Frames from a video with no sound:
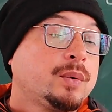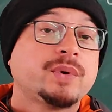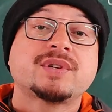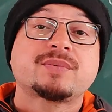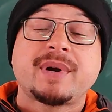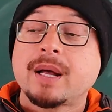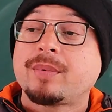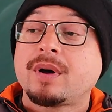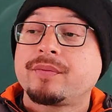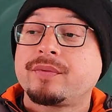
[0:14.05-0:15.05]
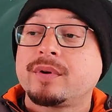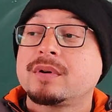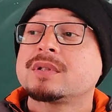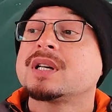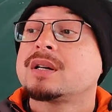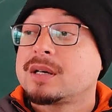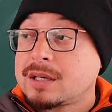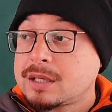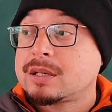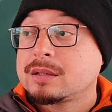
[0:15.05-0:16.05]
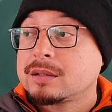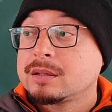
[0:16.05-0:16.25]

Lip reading: which is made up of the heart,